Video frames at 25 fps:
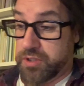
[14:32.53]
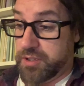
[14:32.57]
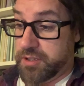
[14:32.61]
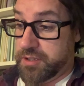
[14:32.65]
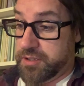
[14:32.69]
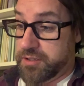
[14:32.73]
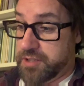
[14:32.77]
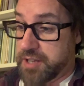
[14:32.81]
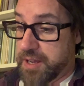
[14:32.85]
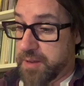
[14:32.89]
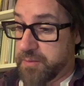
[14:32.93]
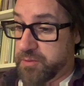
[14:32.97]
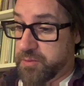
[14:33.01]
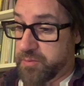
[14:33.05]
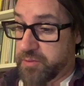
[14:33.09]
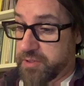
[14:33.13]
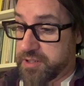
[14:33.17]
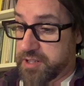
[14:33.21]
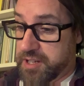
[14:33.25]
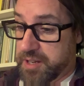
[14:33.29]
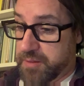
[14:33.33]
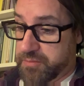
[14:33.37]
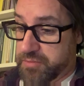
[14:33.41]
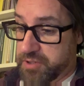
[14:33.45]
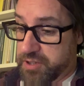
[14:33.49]
chapter by
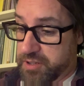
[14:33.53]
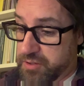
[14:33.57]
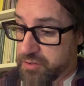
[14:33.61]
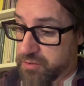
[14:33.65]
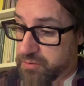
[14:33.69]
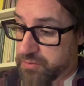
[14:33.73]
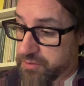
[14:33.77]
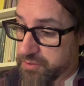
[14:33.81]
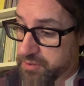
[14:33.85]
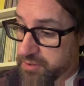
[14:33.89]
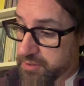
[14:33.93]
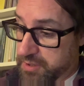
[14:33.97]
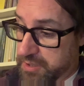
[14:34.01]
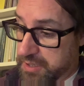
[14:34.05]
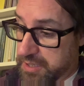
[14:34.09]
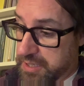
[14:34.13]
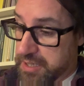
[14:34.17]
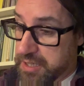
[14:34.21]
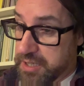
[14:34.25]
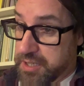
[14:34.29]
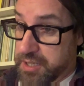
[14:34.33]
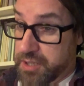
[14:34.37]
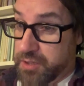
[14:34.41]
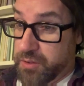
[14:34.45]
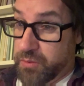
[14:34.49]
chapter notes
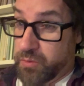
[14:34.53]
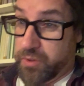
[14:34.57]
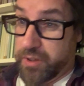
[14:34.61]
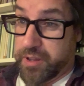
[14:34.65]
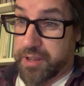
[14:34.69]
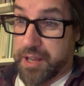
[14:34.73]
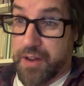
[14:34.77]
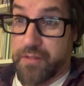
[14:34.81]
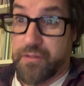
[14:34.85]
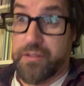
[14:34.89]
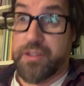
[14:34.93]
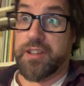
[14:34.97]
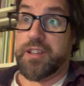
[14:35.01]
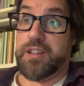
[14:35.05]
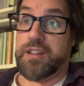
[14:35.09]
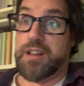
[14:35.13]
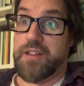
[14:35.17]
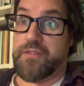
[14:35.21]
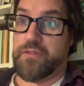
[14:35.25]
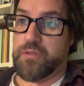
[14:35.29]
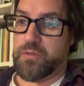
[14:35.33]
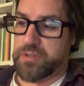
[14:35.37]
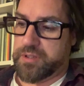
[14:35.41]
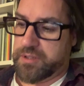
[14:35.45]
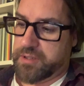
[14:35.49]
with everything you'd
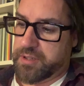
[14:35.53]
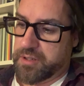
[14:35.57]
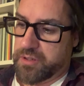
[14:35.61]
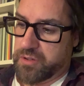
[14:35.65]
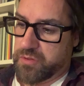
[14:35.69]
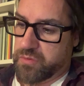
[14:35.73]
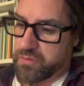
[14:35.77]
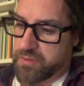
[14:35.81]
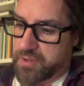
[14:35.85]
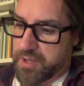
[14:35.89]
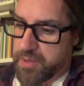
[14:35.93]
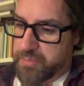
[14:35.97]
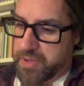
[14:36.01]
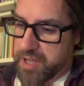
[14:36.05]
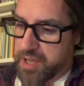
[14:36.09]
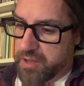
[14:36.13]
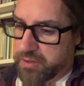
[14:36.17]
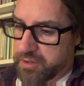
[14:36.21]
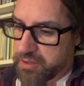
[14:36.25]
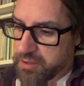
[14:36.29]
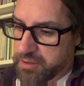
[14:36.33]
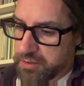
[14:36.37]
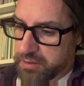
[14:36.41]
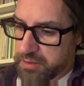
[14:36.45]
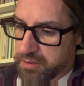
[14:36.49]
ever want to know about
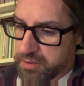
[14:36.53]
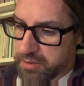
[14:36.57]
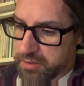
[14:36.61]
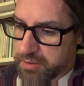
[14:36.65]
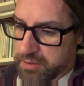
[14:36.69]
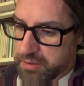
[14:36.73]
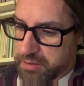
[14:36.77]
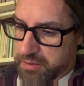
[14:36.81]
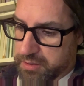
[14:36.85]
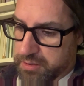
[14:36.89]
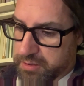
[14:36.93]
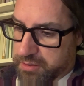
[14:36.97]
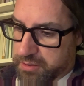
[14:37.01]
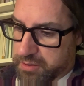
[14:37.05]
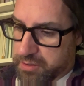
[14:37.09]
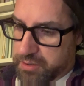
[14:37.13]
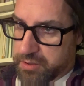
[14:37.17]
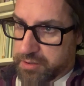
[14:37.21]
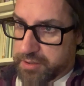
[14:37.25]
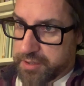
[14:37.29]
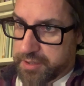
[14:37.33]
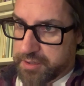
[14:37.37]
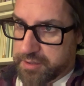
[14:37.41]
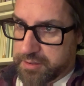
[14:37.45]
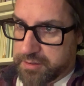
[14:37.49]
all
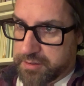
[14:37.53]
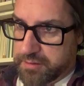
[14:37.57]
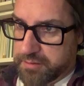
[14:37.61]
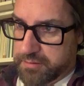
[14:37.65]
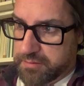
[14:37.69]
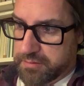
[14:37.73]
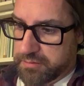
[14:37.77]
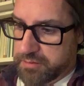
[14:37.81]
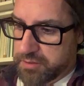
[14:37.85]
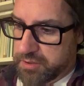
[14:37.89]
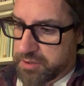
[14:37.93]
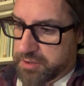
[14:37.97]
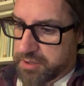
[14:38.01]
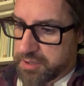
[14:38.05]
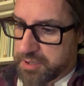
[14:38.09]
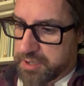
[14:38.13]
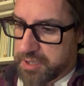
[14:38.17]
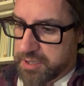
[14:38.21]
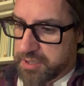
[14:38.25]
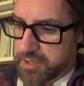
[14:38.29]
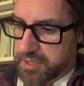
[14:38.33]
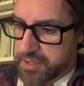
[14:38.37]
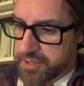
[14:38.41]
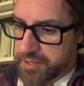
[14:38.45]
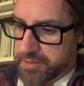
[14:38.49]
these
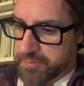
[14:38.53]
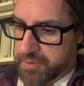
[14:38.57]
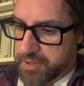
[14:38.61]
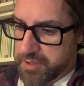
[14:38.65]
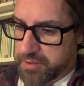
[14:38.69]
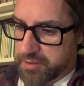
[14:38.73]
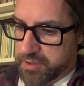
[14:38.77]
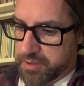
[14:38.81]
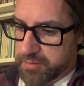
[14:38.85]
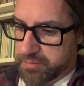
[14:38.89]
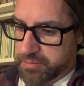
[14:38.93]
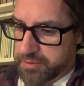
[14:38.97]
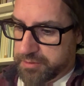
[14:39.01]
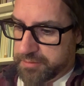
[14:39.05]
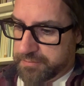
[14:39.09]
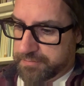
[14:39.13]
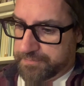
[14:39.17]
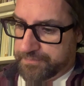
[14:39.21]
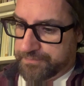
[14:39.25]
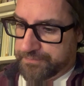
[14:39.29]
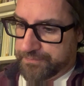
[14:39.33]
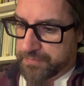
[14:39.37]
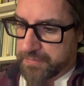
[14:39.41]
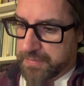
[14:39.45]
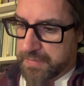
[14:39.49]
details about Dublin.
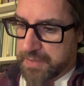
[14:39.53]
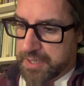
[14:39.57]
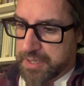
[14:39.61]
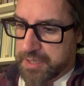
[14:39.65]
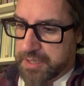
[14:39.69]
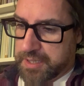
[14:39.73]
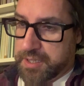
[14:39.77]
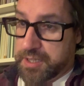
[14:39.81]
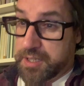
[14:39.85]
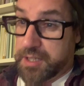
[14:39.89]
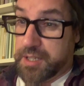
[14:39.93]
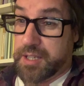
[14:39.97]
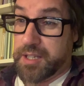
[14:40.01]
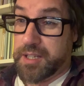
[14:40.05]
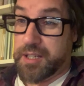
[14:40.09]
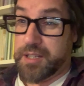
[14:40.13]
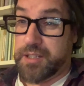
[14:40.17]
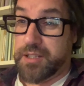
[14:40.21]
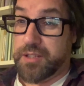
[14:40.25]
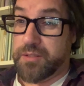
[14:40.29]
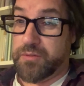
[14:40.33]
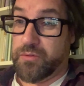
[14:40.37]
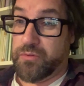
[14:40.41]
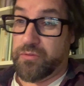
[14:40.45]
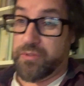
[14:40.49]
And
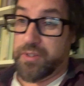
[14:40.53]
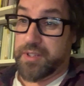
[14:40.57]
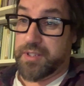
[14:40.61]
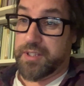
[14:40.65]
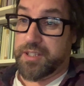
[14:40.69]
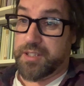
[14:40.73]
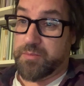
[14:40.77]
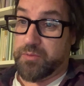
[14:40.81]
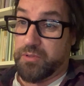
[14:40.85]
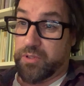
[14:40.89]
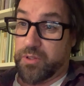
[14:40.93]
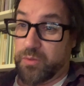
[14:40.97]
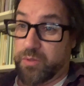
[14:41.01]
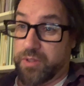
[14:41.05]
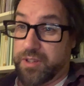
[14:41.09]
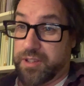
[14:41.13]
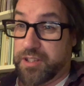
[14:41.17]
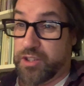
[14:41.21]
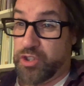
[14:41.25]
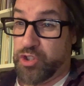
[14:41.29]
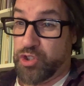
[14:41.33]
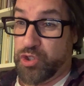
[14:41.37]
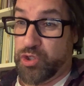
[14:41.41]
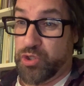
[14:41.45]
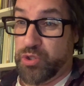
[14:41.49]
you read this book with
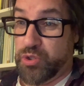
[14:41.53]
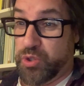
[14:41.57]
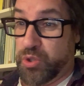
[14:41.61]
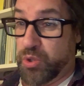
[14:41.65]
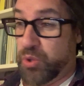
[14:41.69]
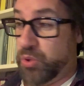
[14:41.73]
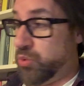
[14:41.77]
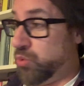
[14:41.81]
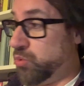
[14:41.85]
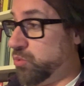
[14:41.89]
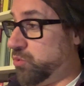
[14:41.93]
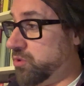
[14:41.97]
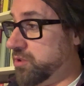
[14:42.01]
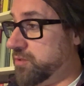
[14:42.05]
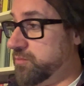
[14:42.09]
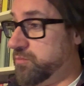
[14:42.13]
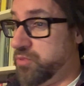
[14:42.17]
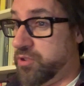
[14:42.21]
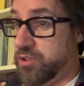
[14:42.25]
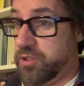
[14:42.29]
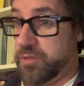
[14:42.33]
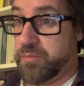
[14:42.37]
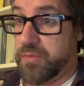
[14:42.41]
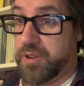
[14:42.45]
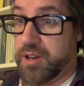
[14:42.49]
2
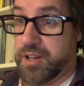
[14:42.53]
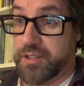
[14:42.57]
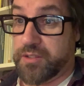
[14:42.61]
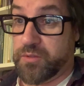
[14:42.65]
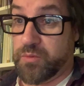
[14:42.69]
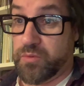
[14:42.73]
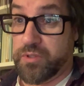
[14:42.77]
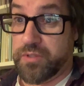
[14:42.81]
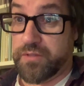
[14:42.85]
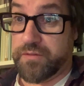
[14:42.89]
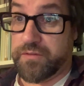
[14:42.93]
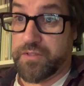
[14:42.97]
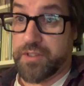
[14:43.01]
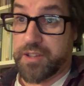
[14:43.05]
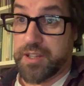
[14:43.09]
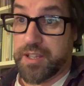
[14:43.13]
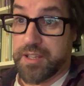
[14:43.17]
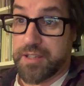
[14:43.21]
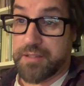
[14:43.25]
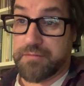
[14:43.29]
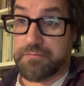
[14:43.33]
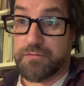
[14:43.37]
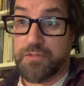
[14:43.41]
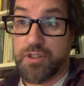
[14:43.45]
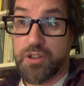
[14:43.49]
bookmarks, one for the
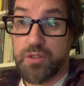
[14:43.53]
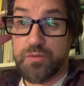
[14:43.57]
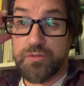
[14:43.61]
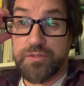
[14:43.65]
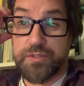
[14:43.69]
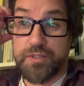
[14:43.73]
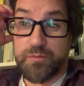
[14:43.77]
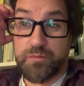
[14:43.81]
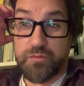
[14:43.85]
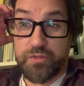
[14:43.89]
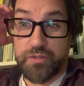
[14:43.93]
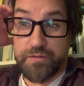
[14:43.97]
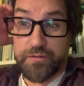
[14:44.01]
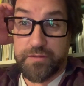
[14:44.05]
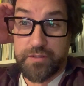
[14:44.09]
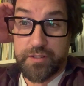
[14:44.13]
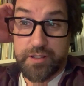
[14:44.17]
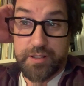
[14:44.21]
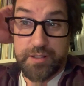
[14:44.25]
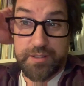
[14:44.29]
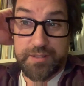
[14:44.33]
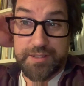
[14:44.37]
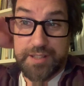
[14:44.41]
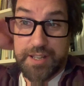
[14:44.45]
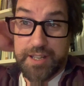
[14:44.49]
notes and one for
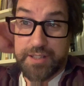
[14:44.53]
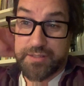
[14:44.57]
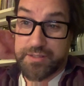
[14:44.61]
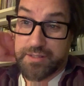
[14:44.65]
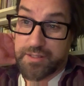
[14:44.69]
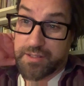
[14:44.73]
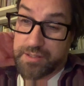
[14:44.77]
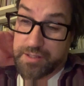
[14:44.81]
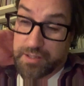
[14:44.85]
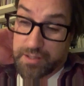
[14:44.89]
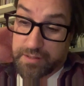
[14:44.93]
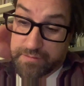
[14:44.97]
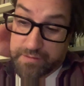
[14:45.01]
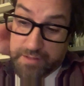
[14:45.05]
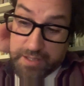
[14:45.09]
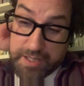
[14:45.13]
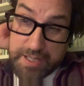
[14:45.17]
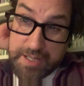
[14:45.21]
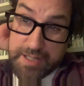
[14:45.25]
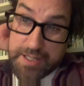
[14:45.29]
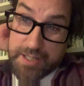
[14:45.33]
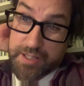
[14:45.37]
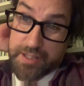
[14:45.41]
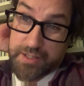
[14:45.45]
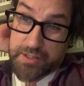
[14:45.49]
the text itself.
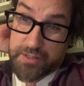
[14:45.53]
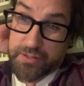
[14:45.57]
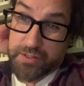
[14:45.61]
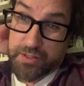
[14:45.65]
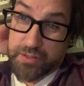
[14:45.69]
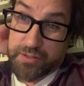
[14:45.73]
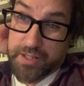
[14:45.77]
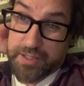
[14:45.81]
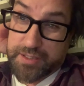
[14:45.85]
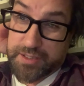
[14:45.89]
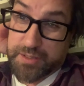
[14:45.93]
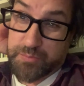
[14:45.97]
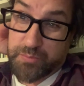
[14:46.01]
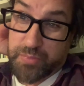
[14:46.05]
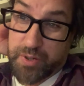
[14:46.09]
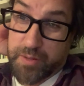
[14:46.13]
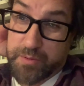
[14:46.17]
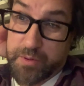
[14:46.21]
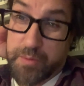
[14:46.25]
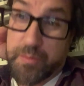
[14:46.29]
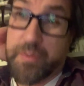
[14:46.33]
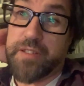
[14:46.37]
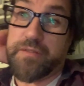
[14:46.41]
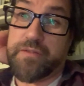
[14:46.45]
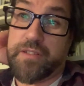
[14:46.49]
So that's
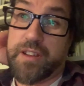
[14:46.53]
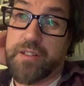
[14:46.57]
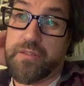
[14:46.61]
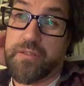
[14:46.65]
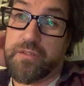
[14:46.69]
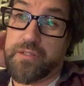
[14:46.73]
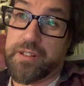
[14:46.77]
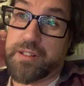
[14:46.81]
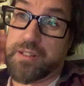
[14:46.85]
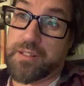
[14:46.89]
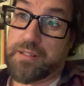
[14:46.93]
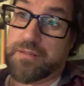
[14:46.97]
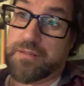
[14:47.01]
probably my favourite